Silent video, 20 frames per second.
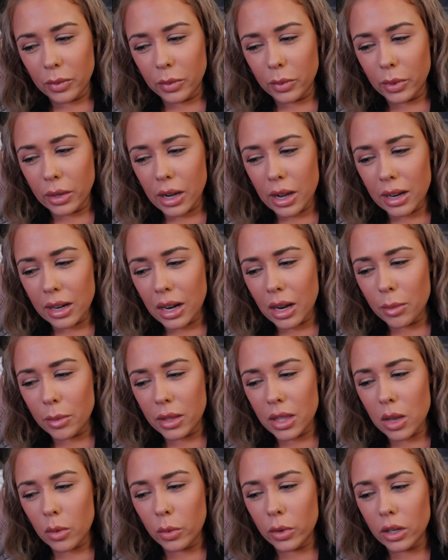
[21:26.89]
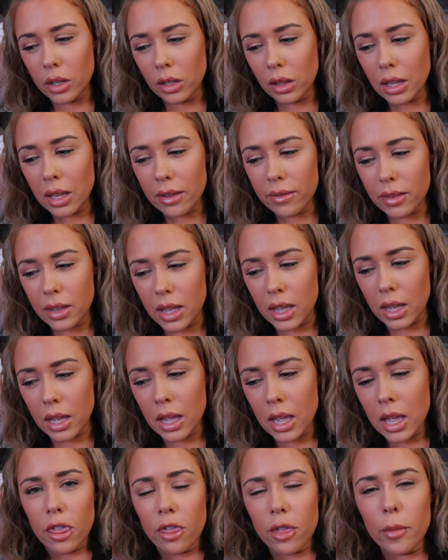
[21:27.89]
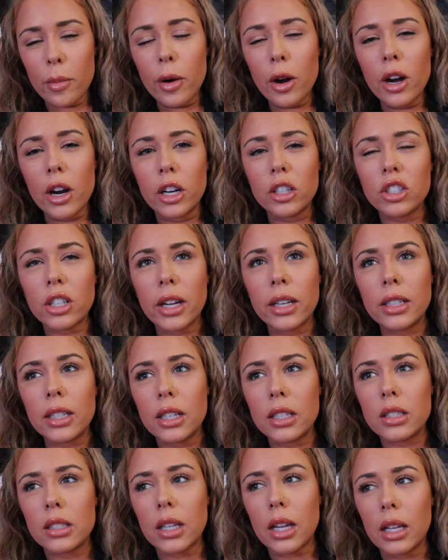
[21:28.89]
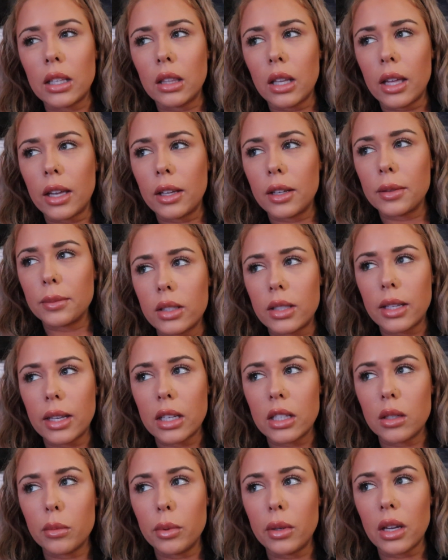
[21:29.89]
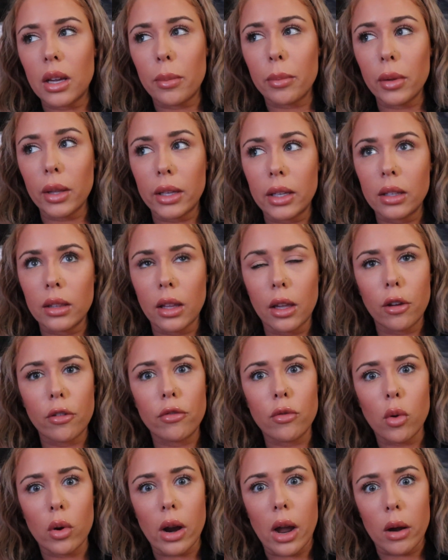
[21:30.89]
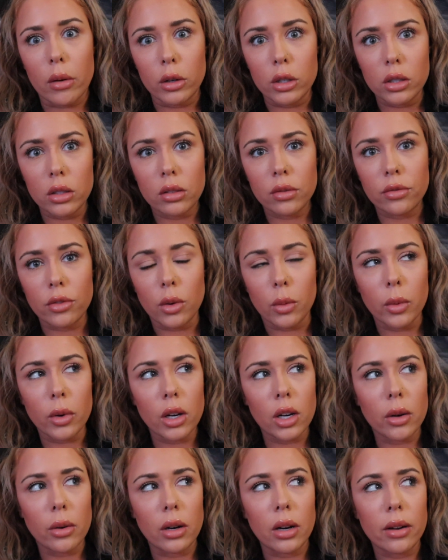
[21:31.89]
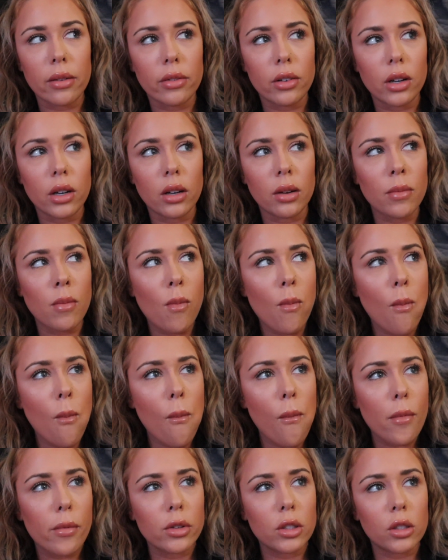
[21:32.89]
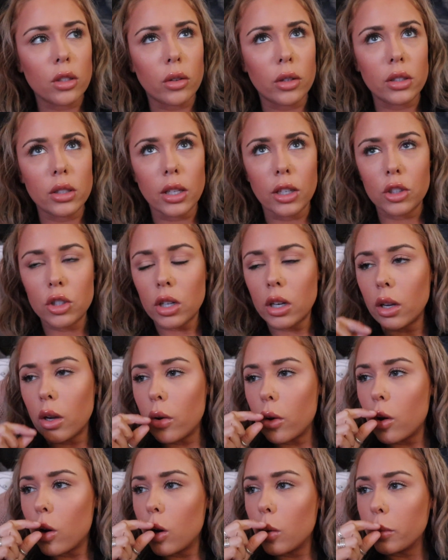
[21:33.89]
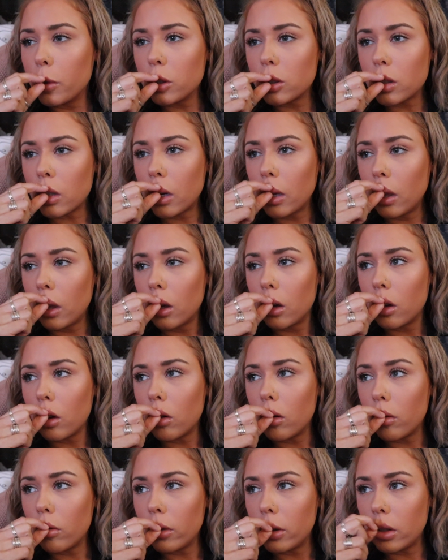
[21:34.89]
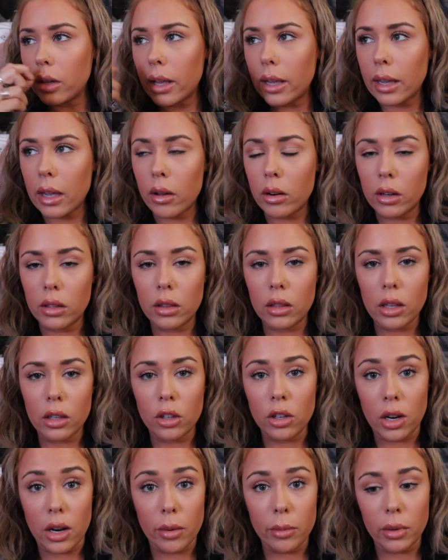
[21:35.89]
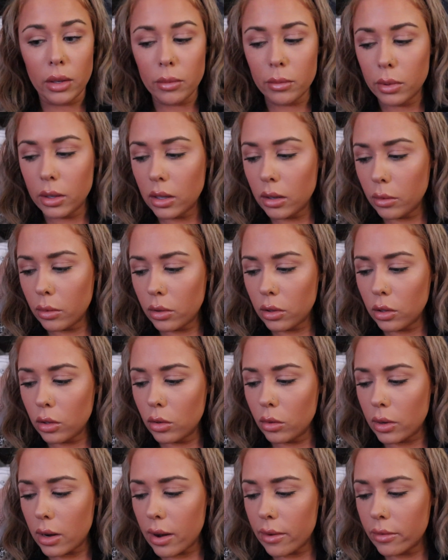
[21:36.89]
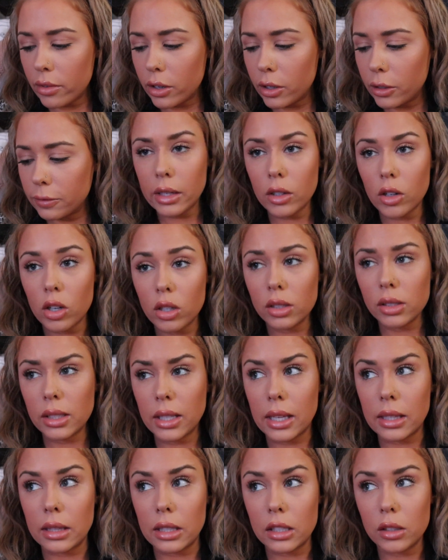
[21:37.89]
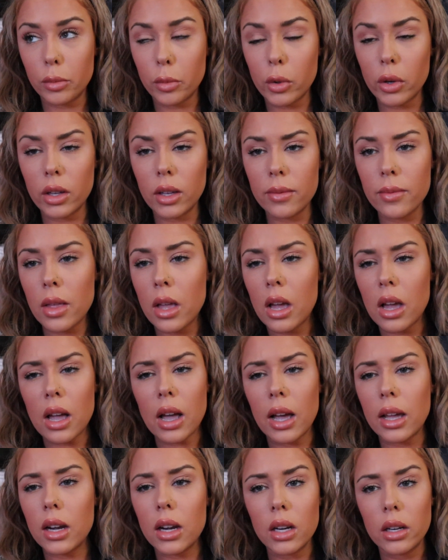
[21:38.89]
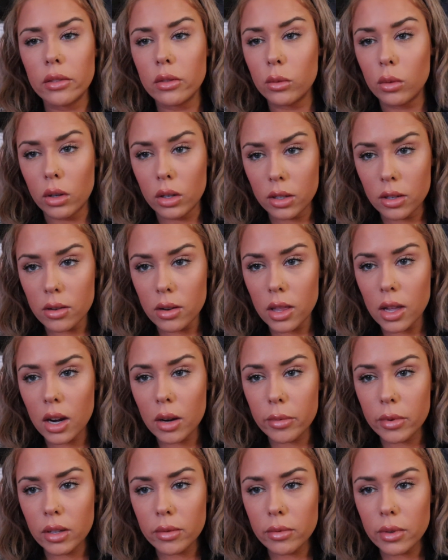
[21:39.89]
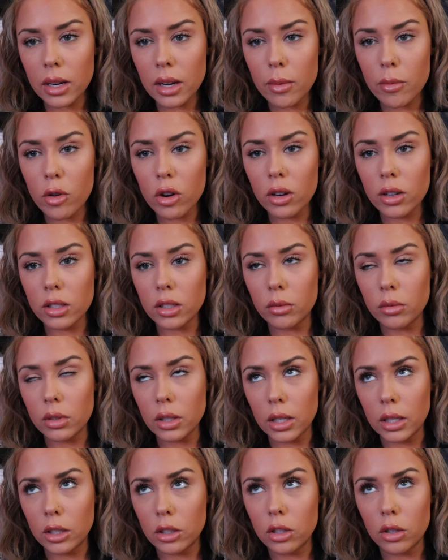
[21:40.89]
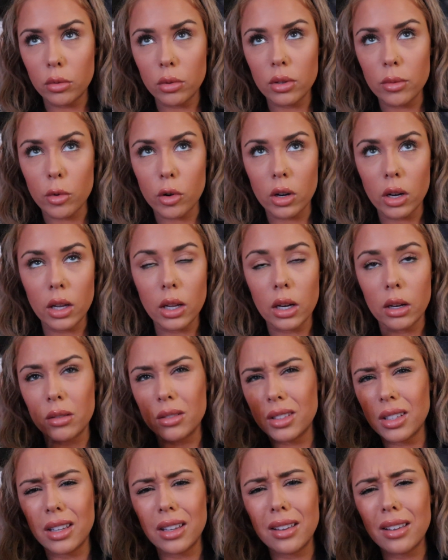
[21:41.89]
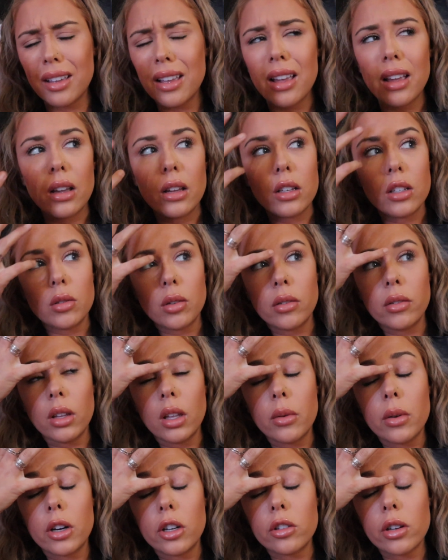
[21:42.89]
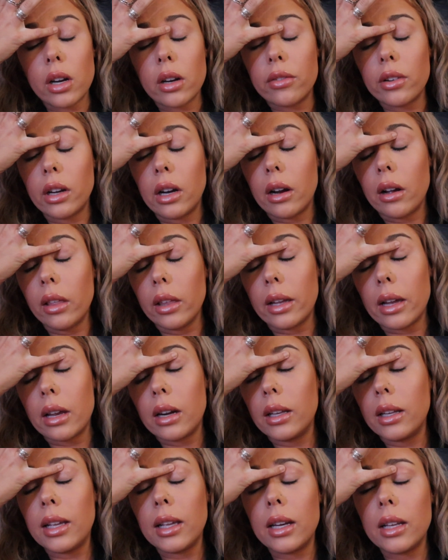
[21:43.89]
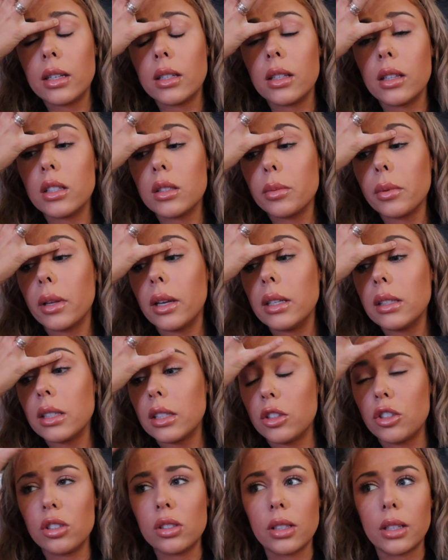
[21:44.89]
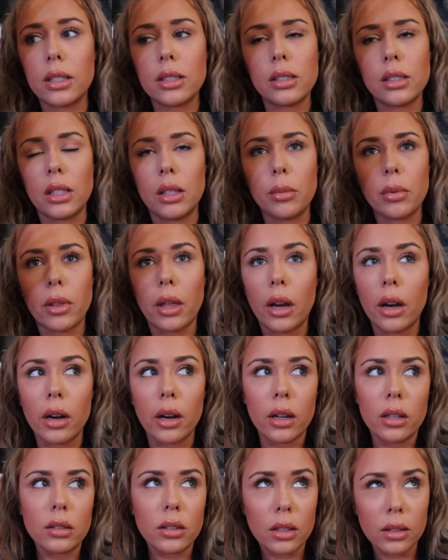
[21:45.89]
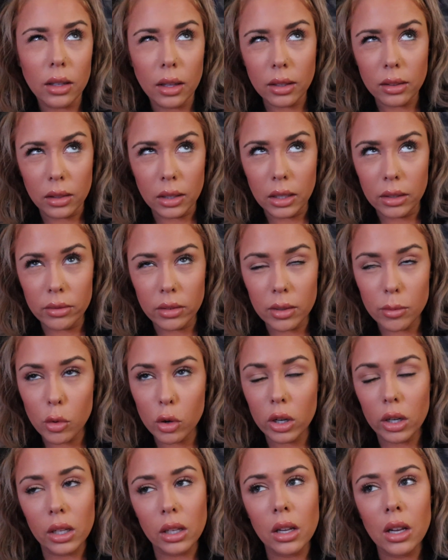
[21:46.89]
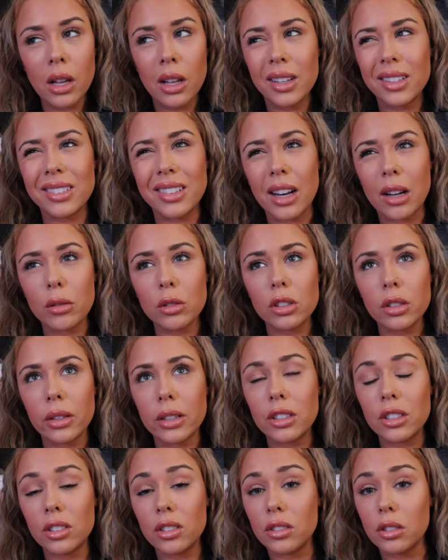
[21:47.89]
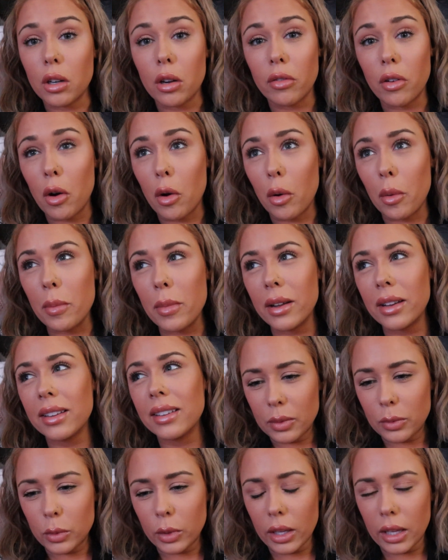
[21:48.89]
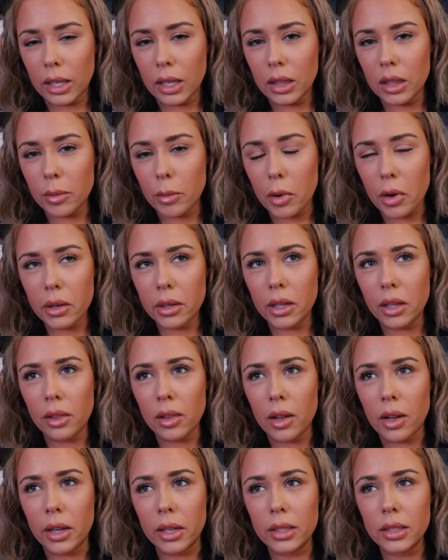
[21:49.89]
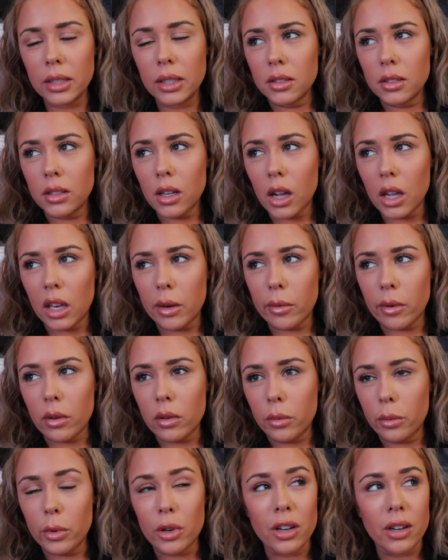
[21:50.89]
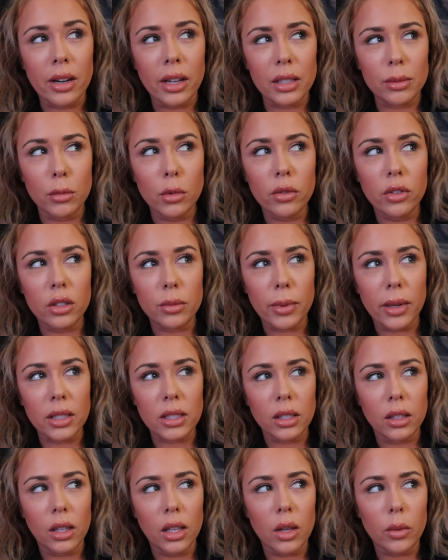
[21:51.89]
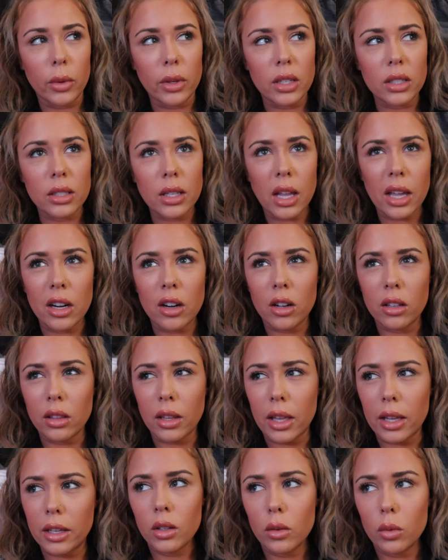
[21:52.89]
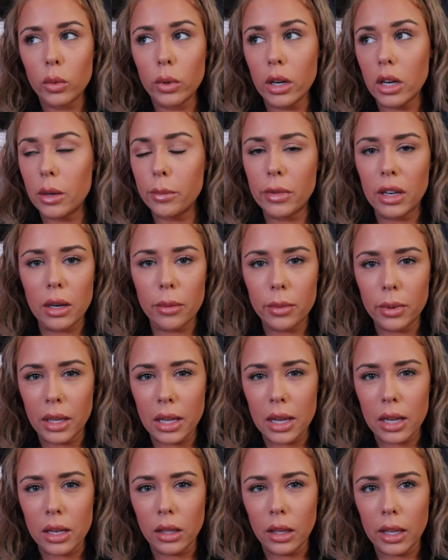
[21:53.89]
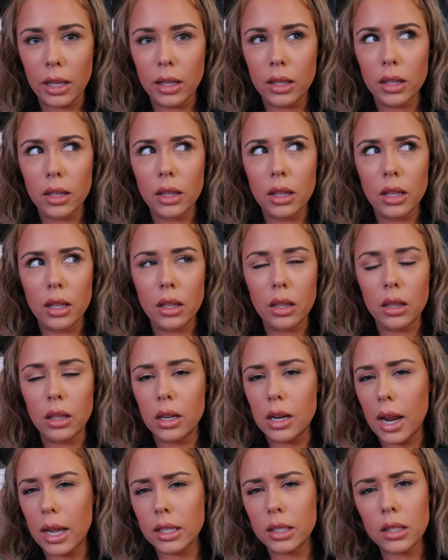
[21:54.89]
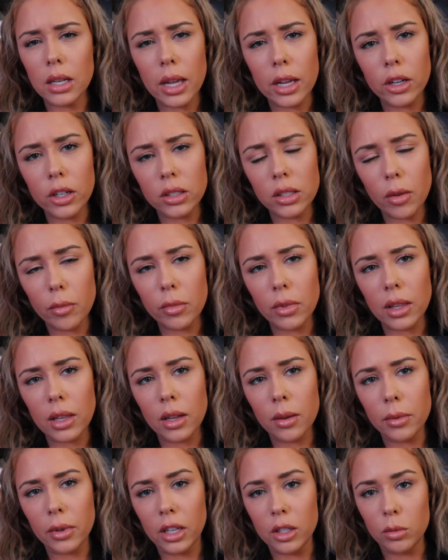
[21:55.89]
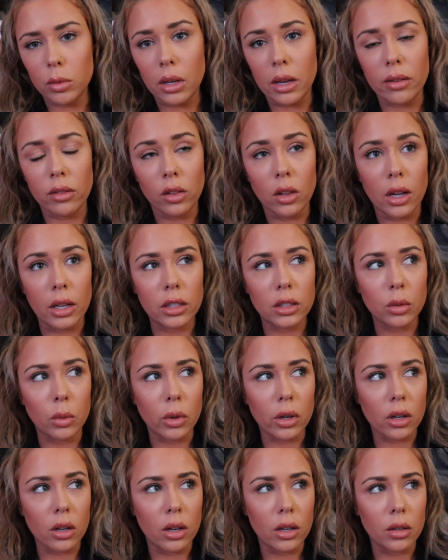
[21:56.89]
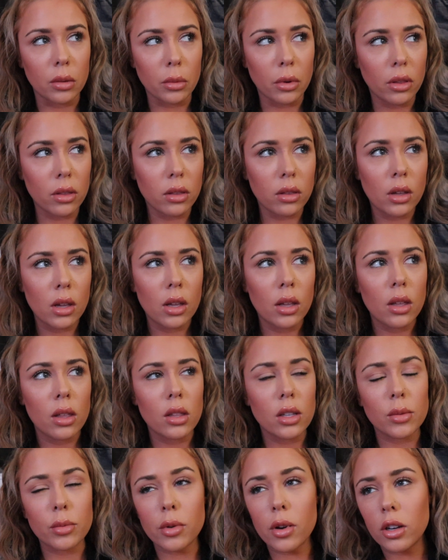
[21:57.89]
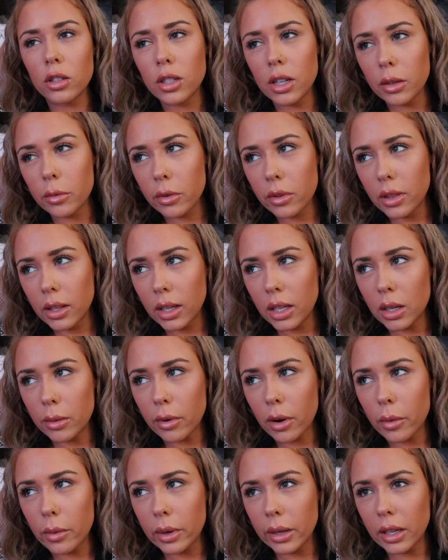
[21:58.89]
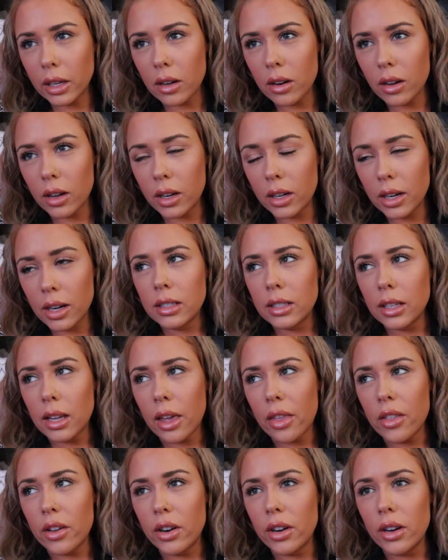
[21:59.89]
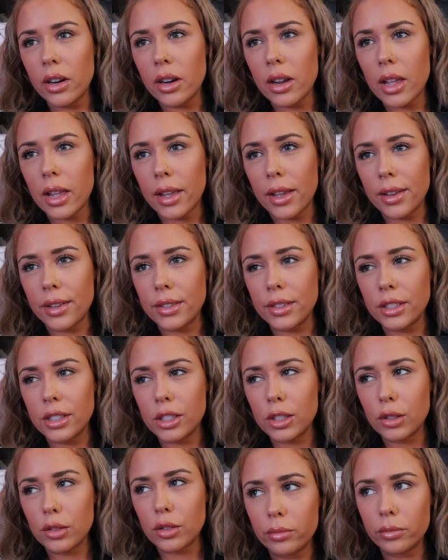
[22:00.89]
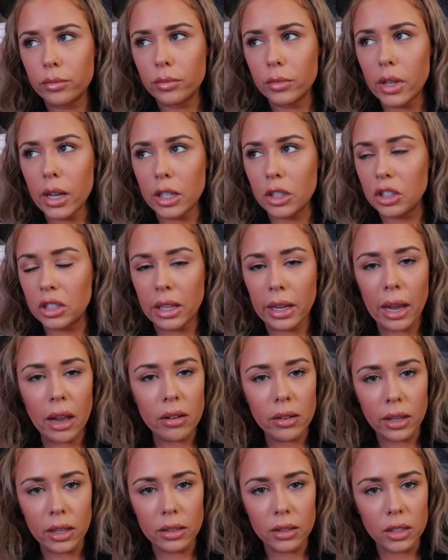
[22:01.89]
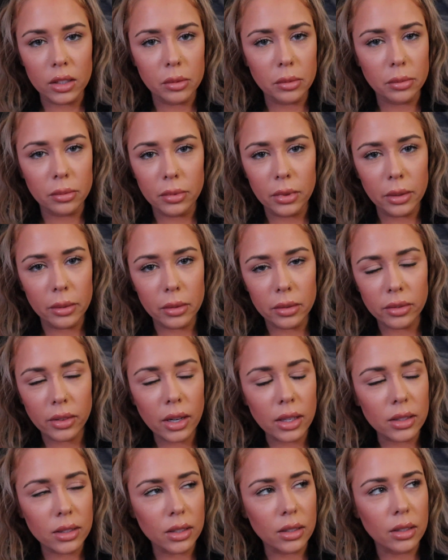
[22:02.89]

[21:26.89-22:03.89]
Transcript: we caught up and then we were leaving the bar trying to decide, like, because he had to be up like in like 4 hours for work or whatever. So he's like, should I go home or should I like go and hang out at your Airbnb with you, whatever. And honestly, at this point, I didn't even want to go to the Airbnb anymore because it was like 2 a.m. and I was like, do I really want to try to figure out like how to get into this place and just like sleep there and then like leave in the morning? No. So I just drove home. We're like in the parking lot talking about what our next move is basically, and we decide on like we're gonna meet up again like the next night or something because we have a lot to work on with this project we're thinking about working on together, and yeah, just hang out again because we were friends